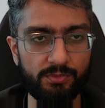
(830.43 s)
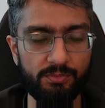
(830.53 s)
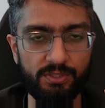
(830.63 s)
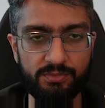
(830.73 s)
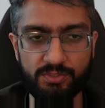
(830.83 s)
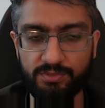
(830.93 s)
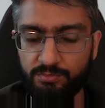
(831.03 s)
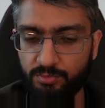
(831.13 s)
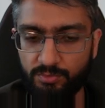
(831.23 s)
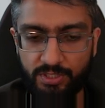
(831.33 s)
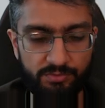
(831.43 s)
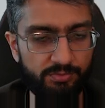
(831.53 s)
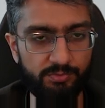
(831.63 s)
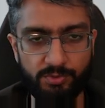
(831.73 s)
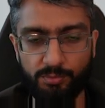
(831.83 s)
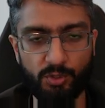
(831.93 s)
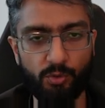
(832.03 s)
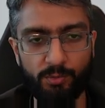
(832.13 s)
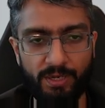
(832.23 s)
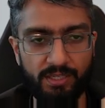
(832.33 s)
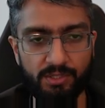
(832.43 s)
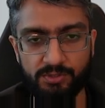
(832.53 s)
It's if from a code background,